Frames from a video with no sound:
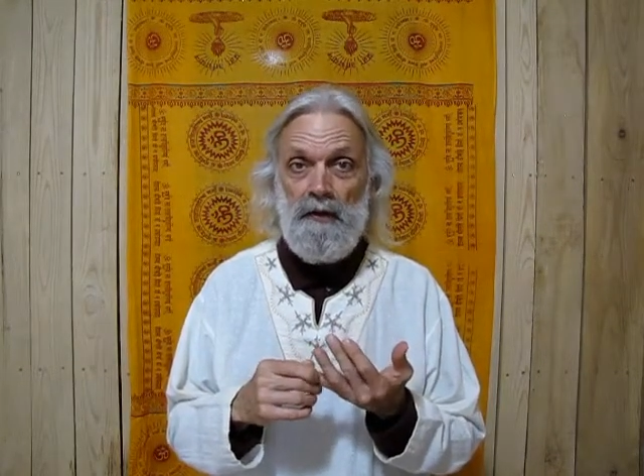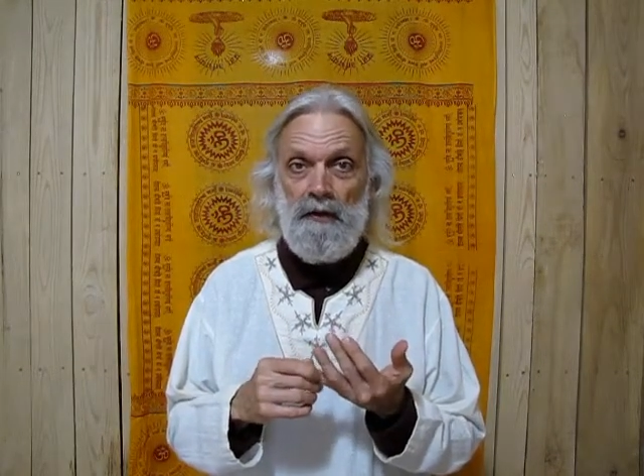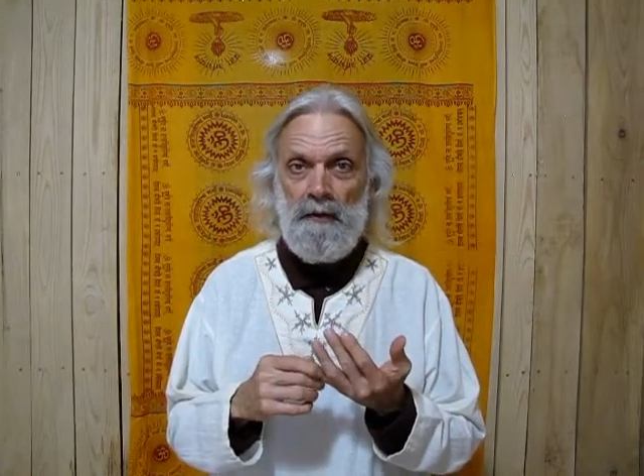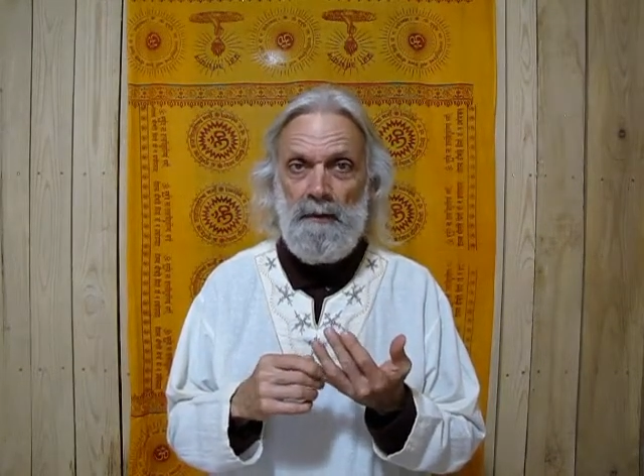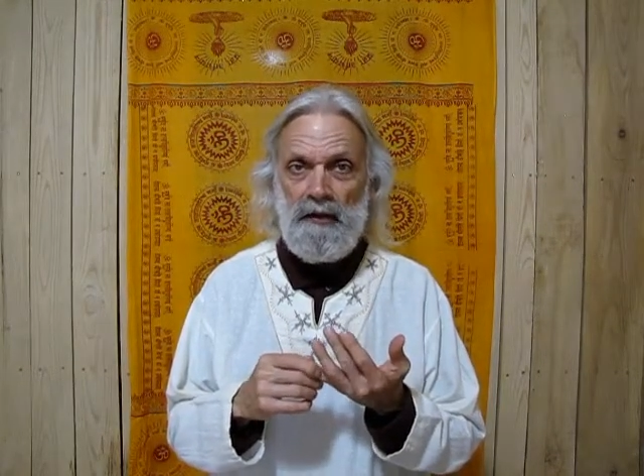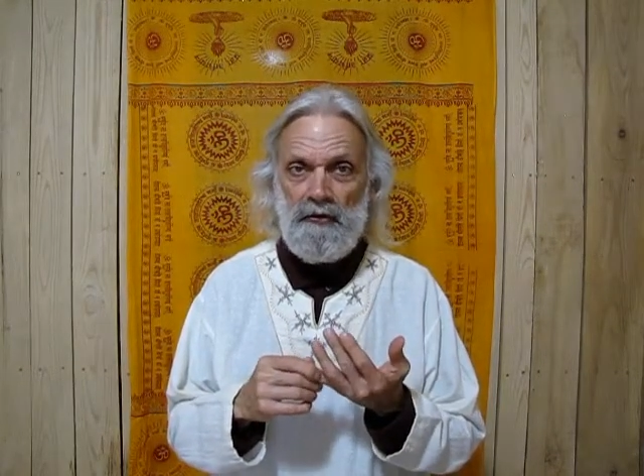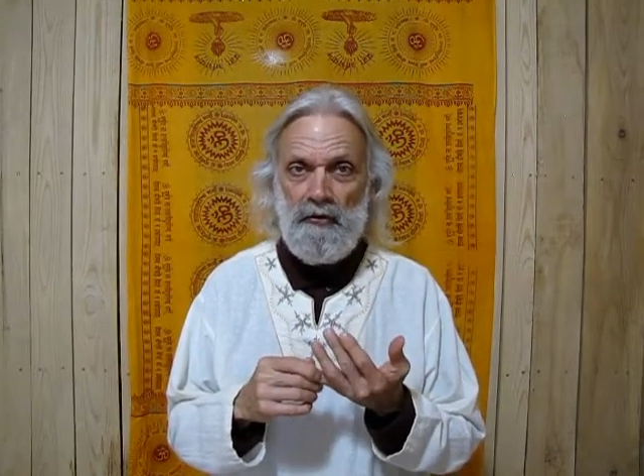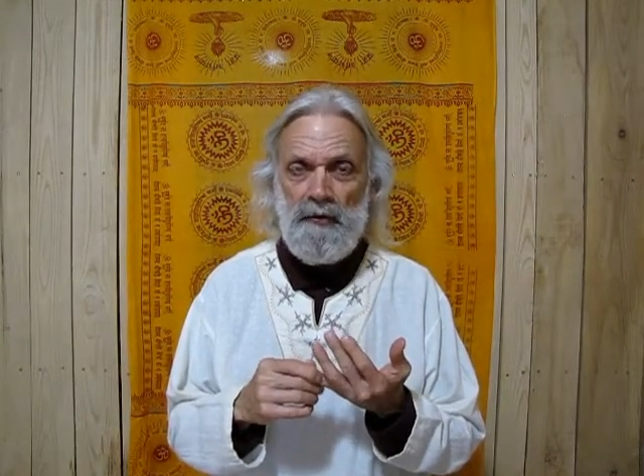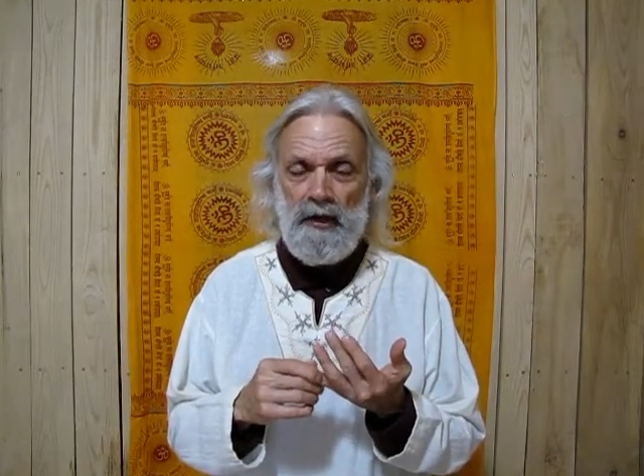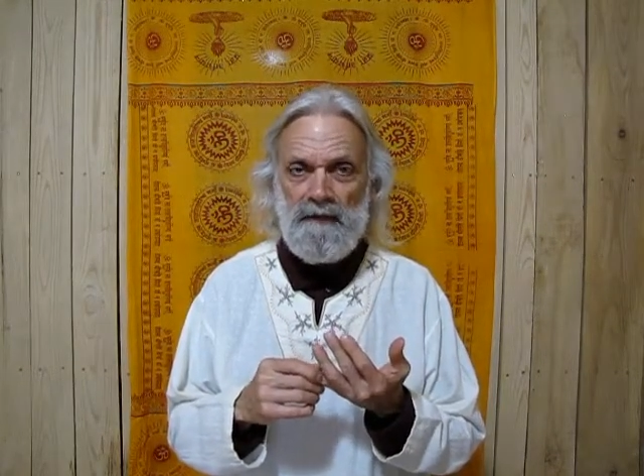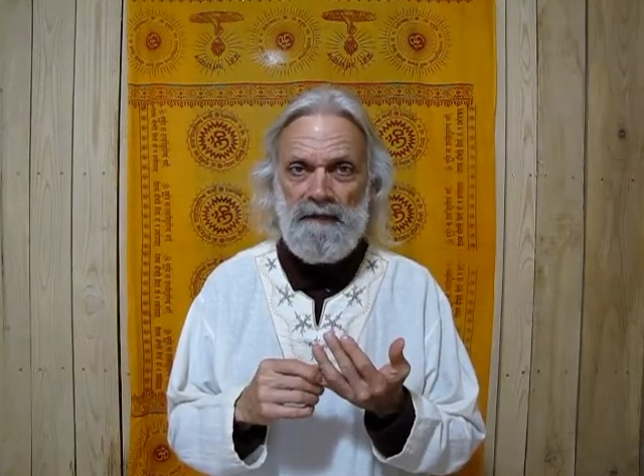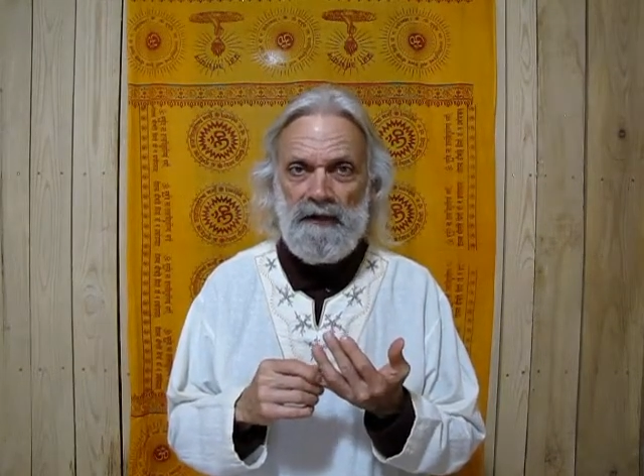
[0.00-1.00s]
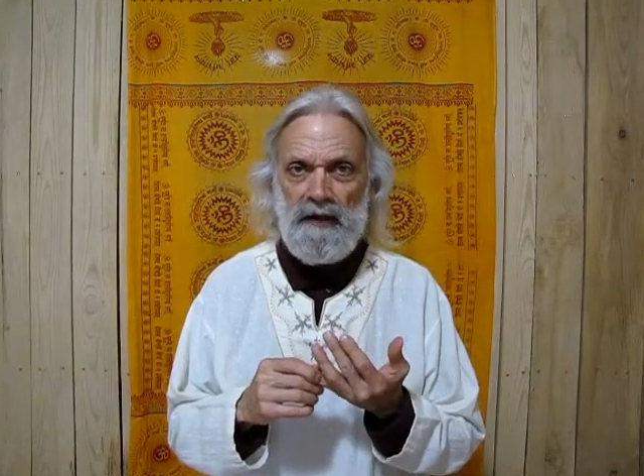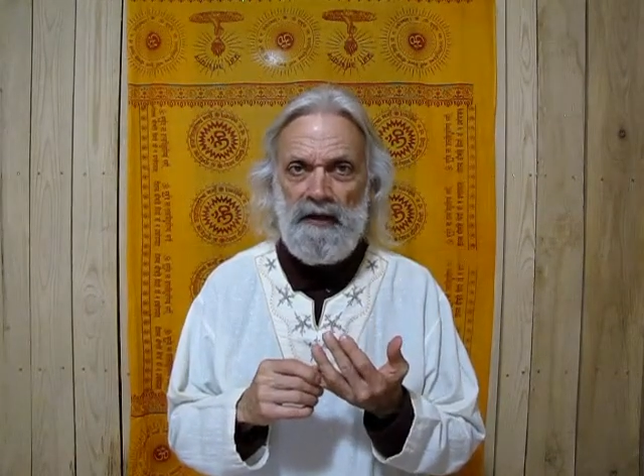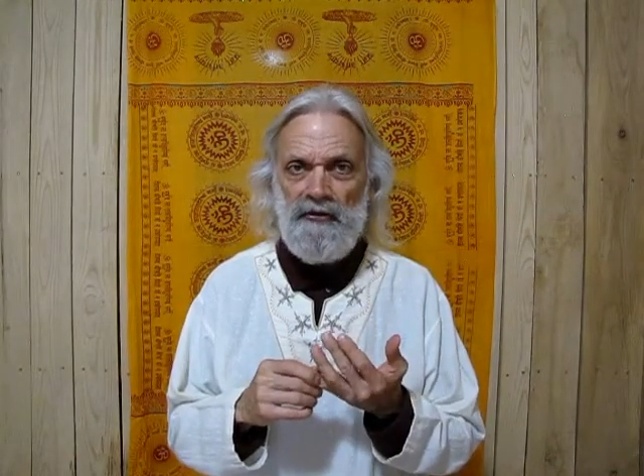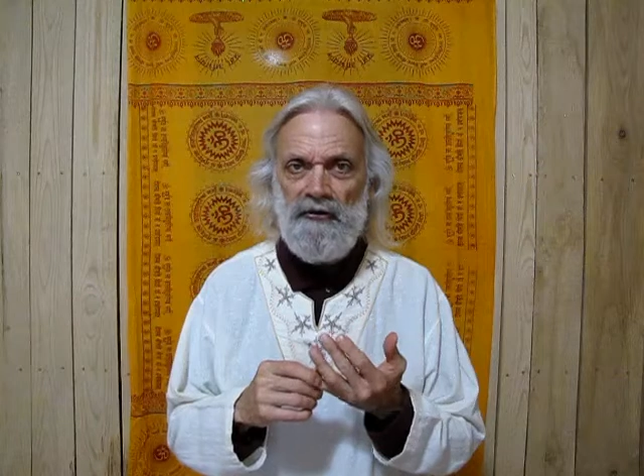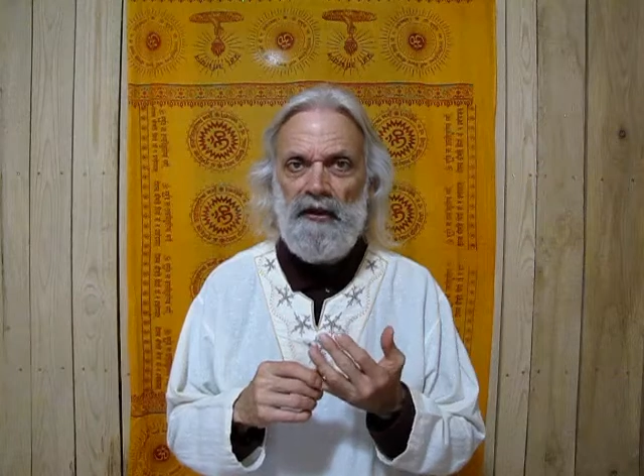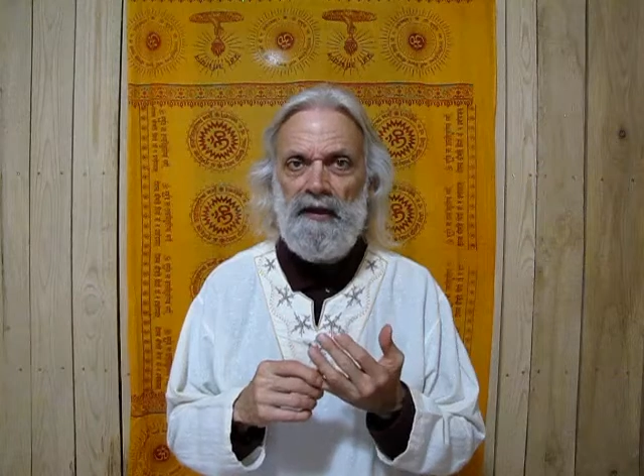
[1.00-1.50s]
the mental
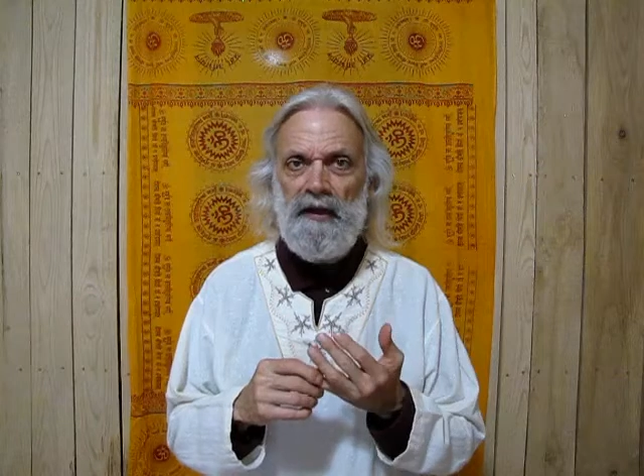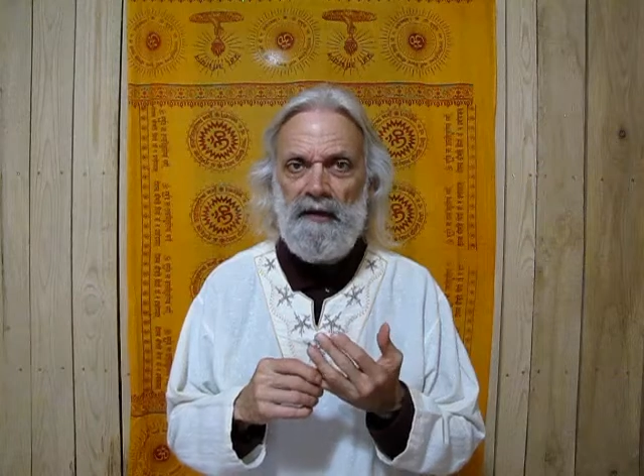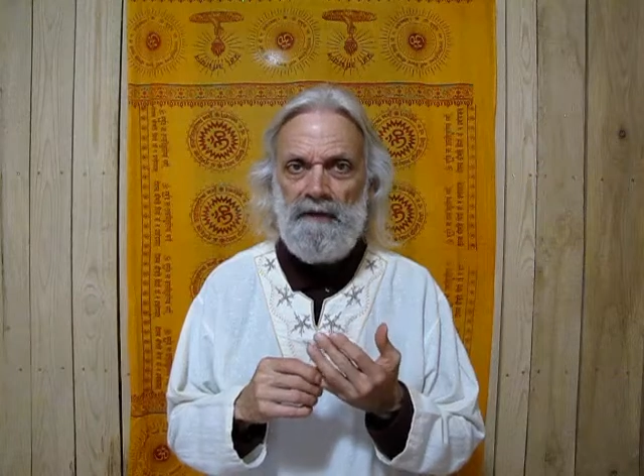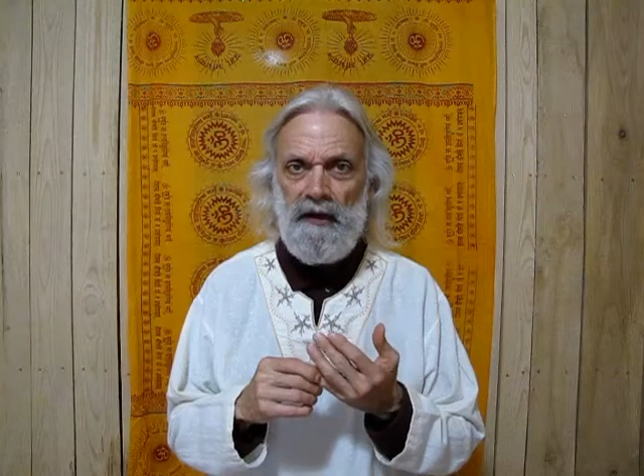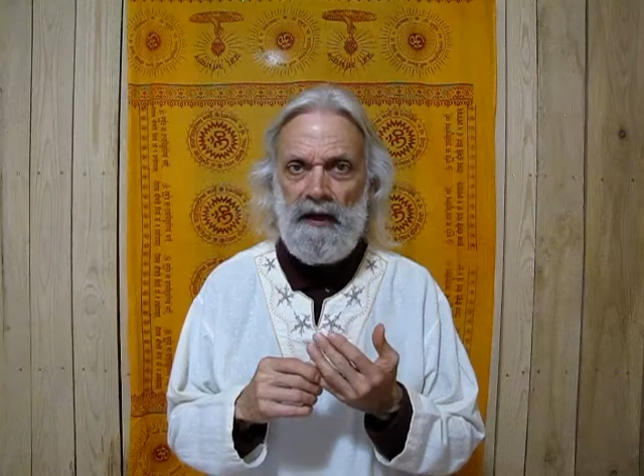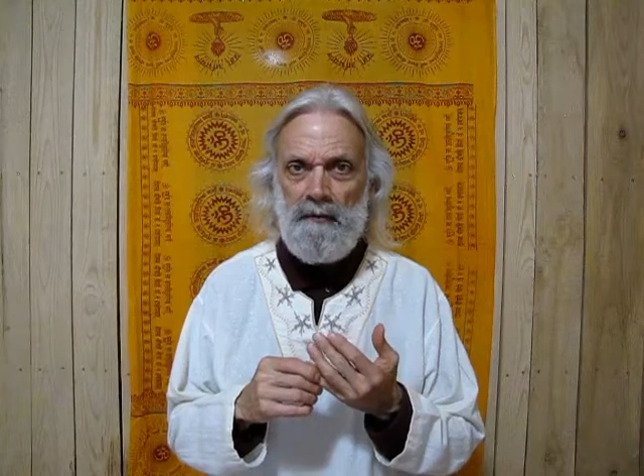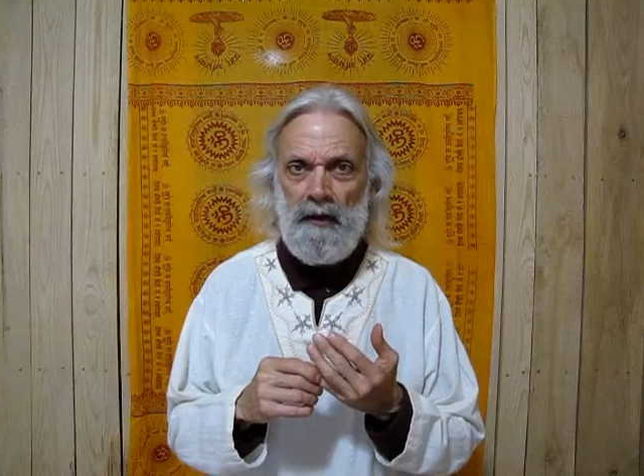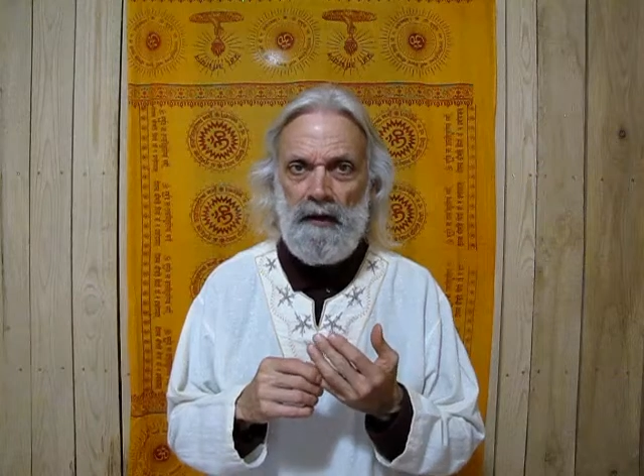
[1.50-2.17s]
modifications identified by